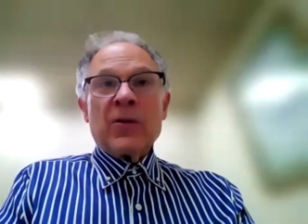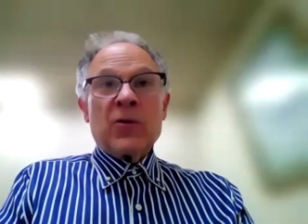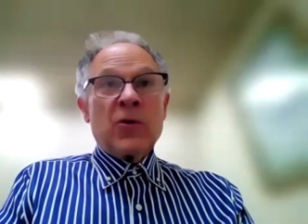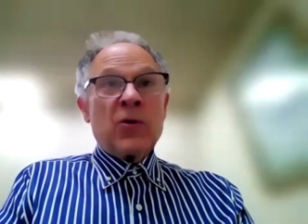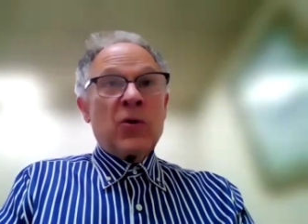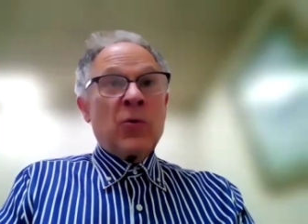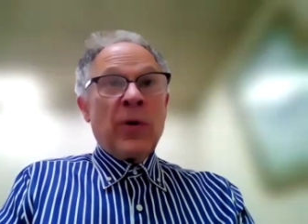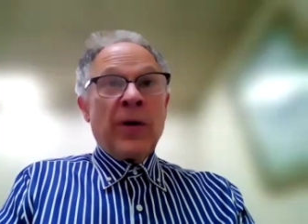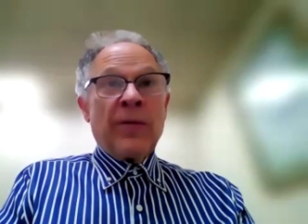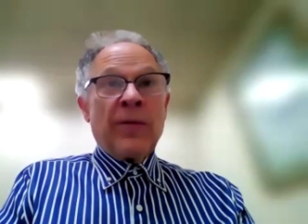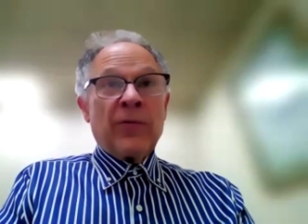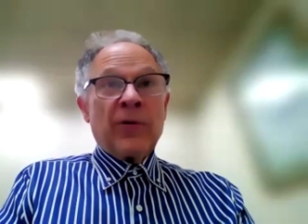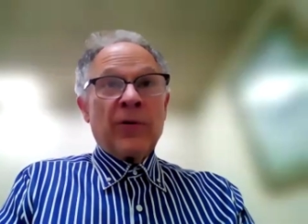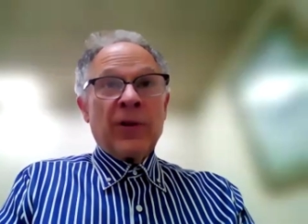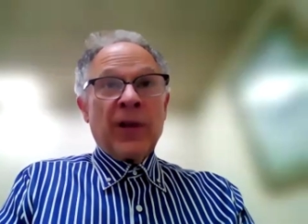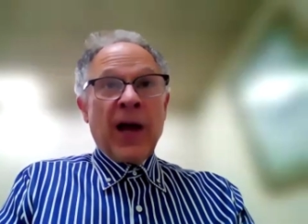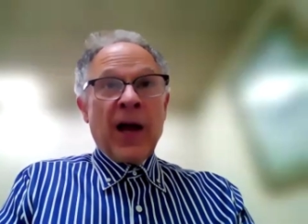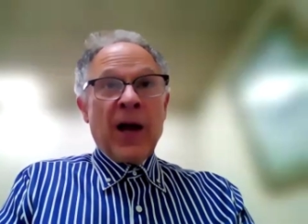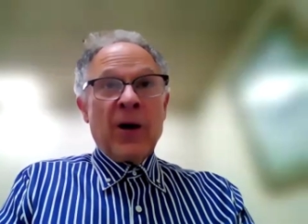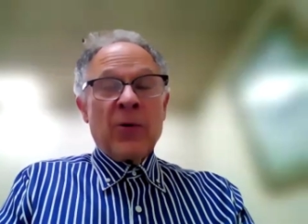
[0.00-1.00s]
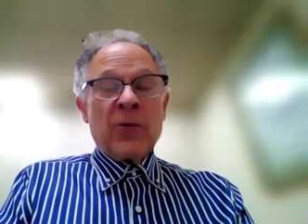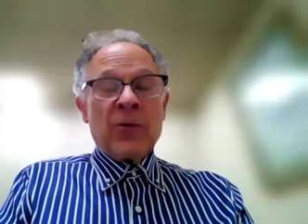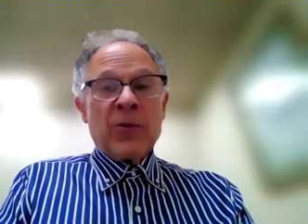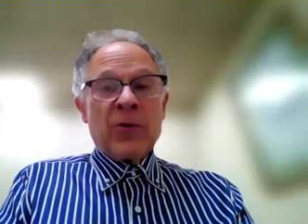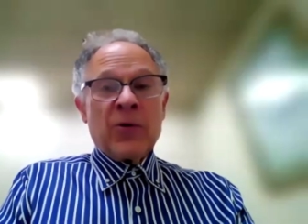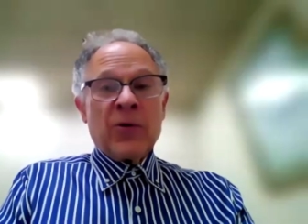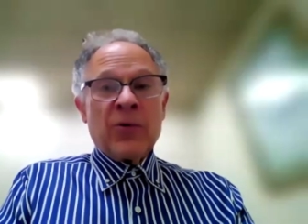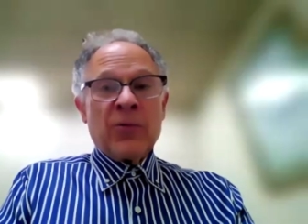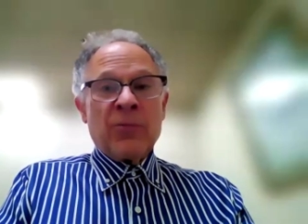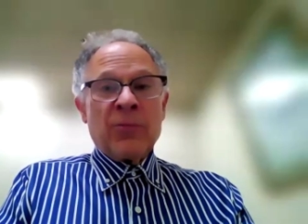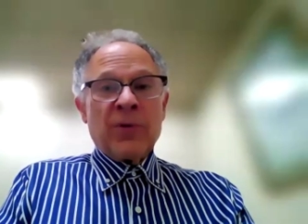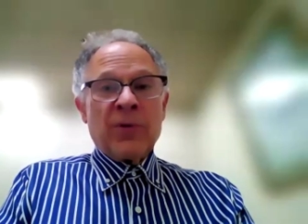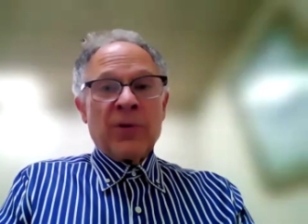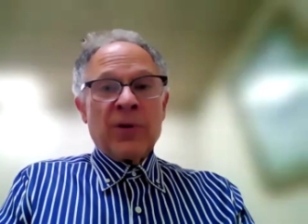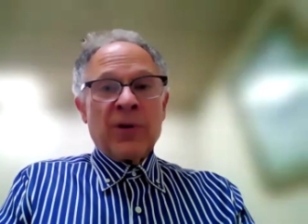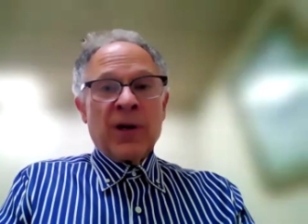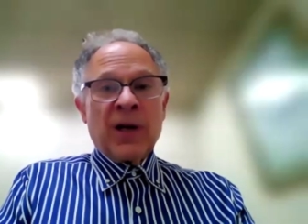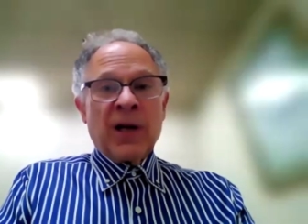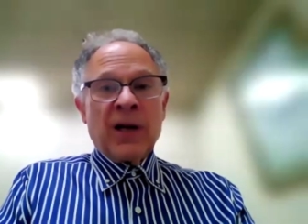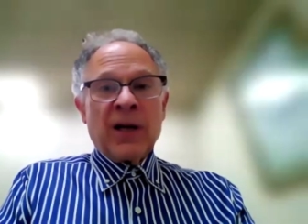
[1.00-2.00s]
do you ever allow your
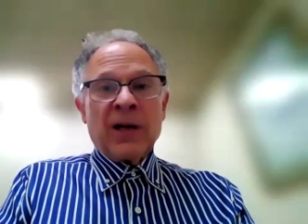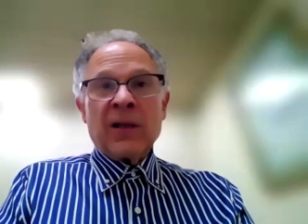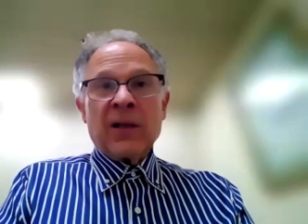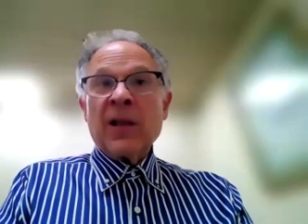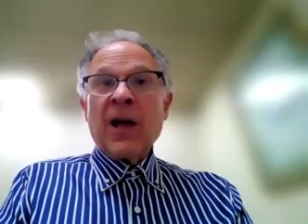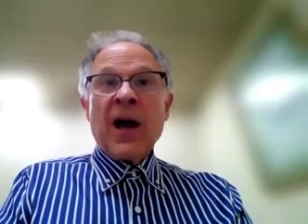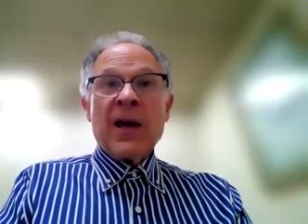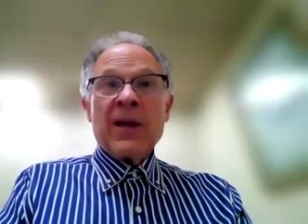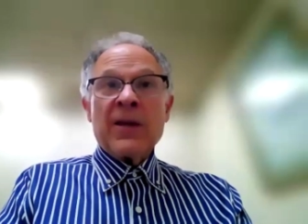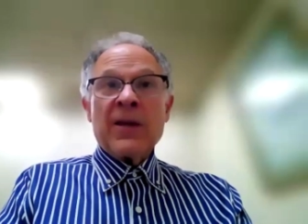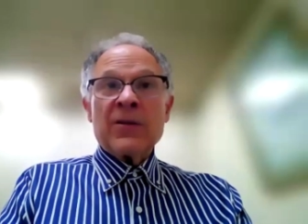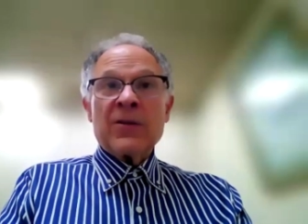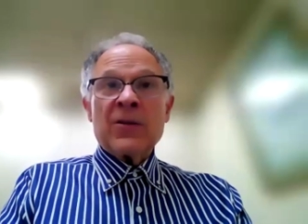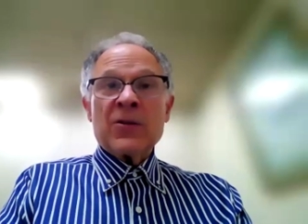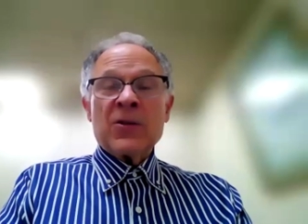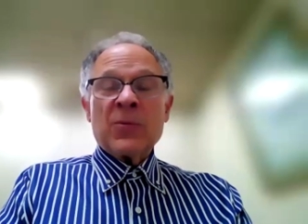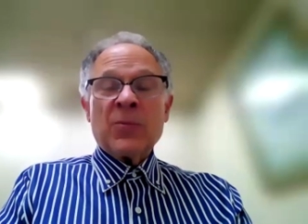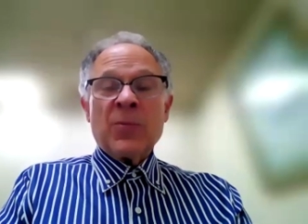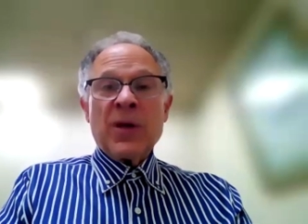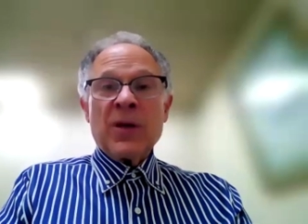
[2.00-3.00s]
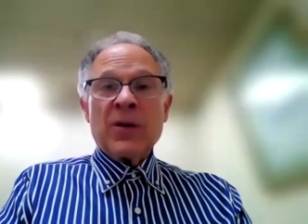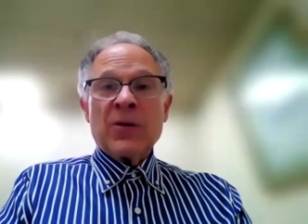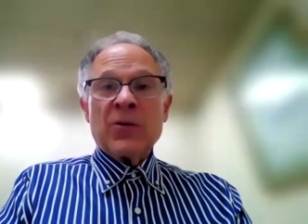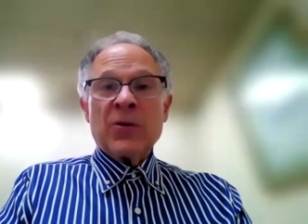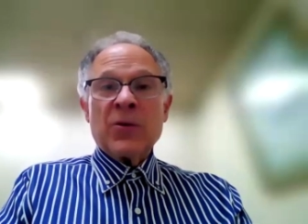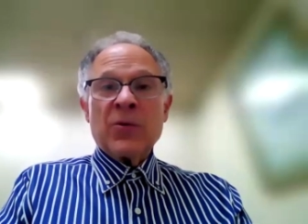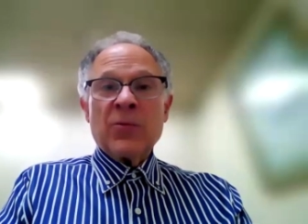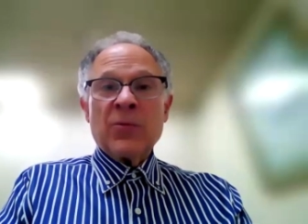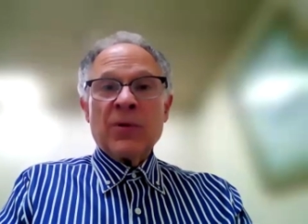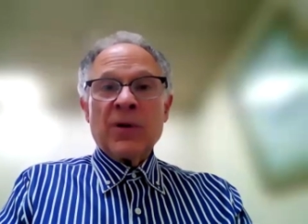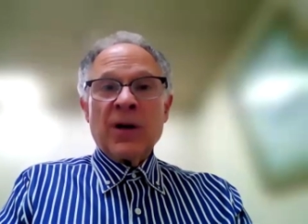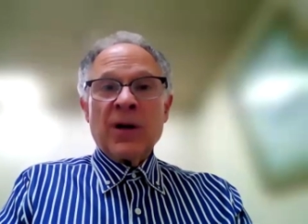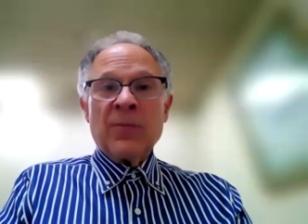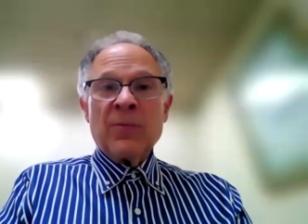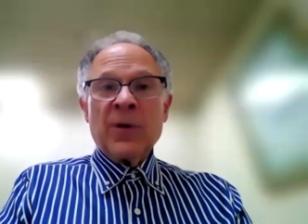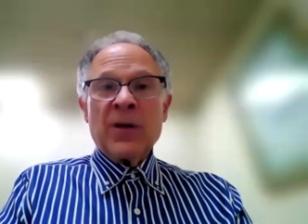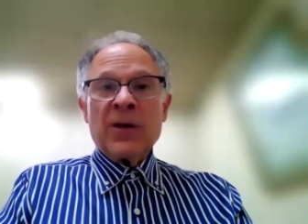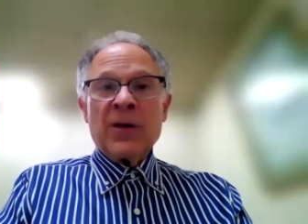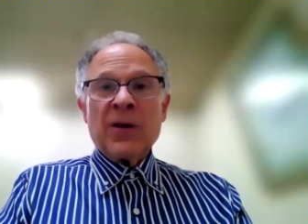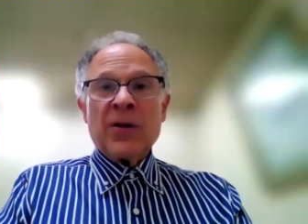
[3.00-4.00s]
client to speak to a
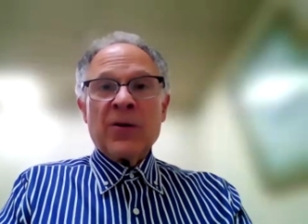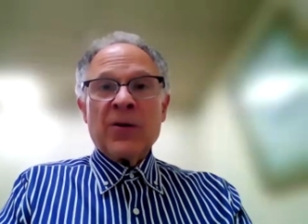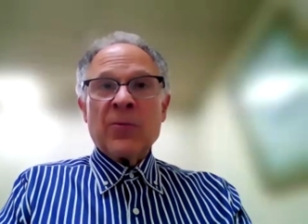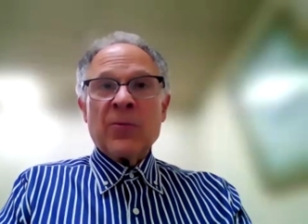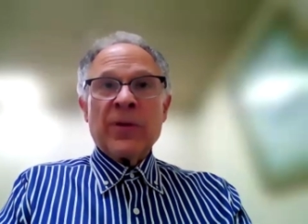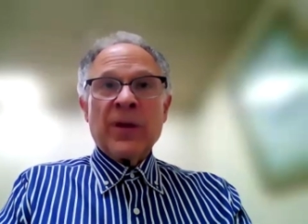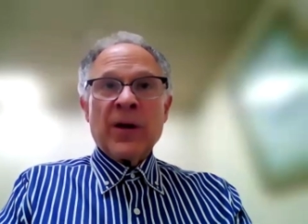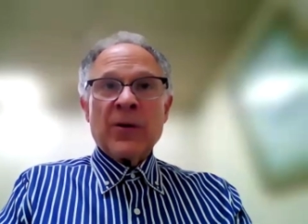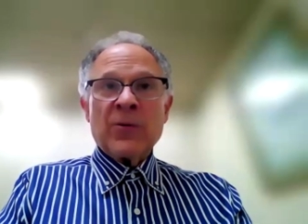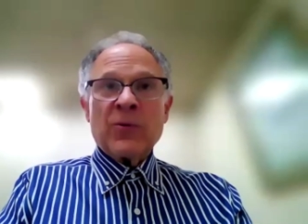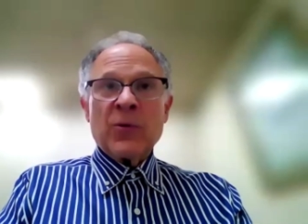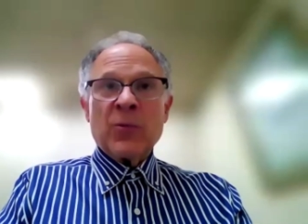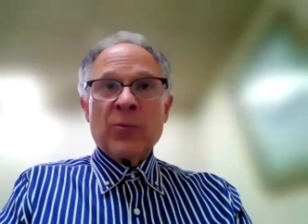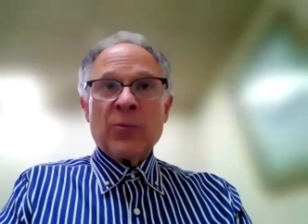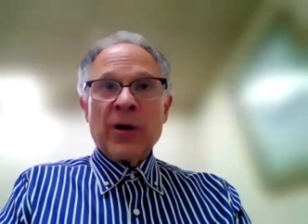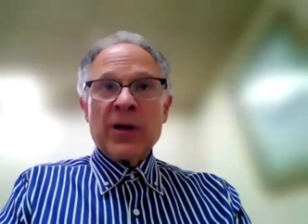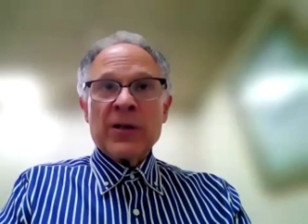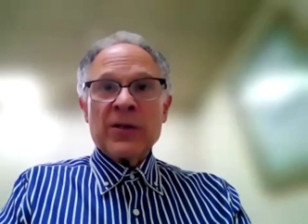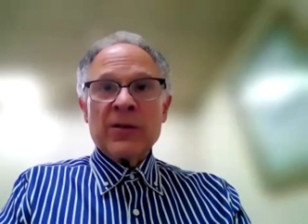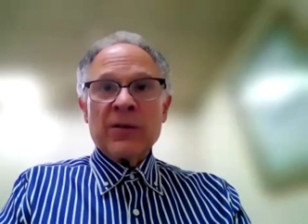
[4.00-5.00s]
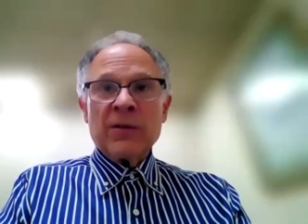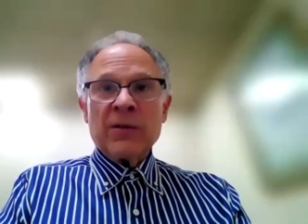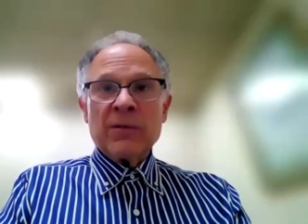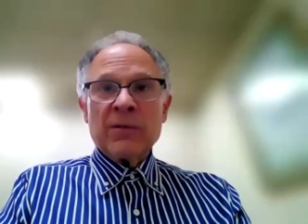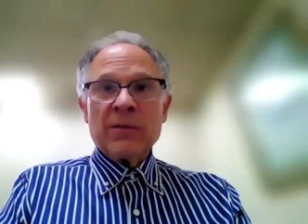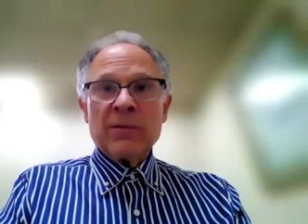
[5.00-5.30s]
mediator without you present?